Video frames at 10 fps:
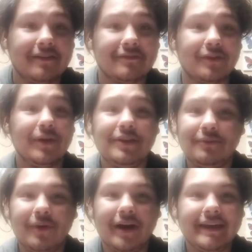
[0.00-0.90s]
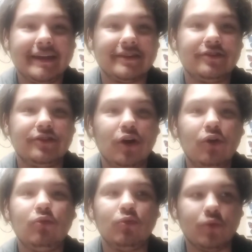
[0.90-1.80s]
the reason why he is so
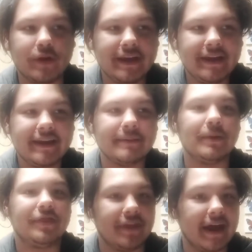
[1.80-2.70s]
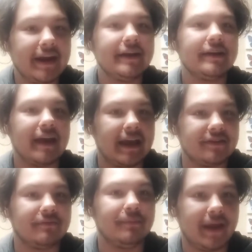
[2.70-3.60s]
weak and pathetic as
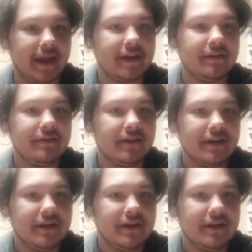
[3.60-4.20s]
a man,